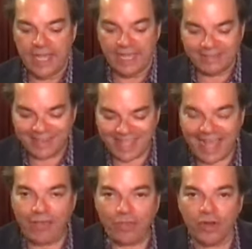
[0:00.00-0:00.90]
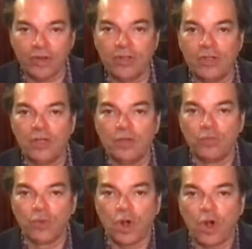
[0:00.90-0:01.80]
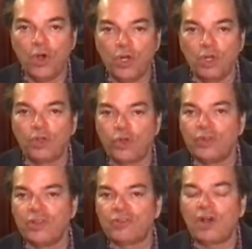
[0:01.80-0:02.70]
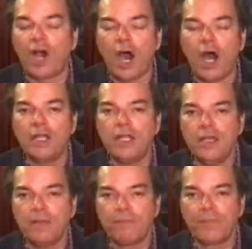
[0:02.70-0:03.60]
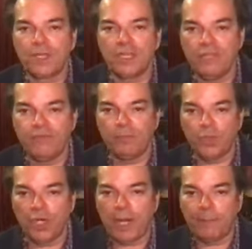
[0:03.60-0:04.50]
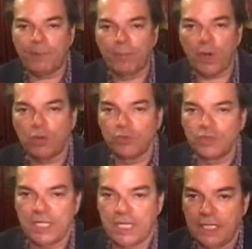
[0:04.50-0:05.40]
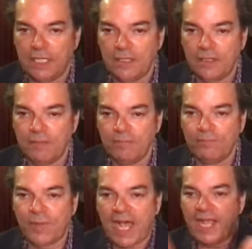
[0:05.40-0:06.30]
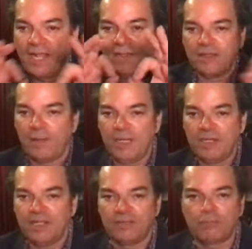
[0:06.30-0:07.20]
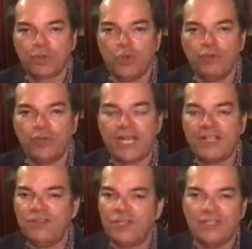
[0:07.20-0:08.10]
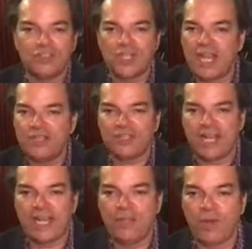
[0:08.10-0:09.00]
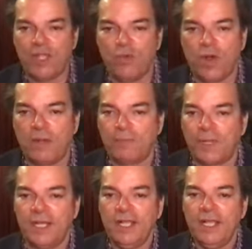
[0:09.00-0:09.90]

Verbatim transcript: And together, we're all going to learn this un believable cup and ball routine by I mean it's proven. Now you can change it any way you want, but